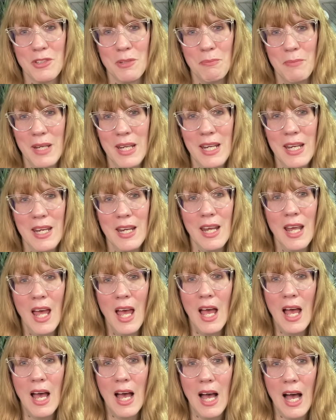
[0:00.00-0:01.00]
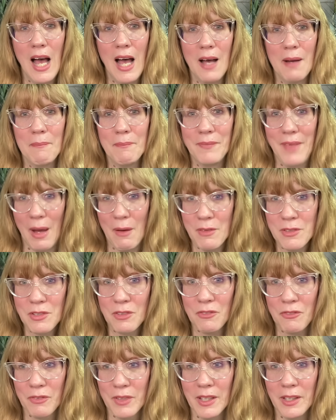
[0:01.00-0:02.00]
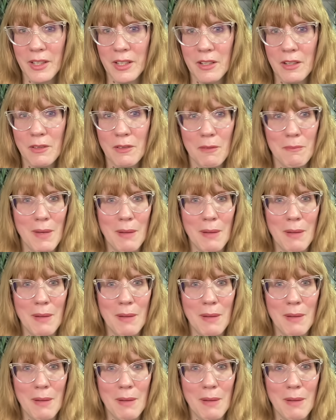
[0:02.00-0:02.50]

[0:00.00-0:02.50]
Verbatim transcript: To me, that was a really good one.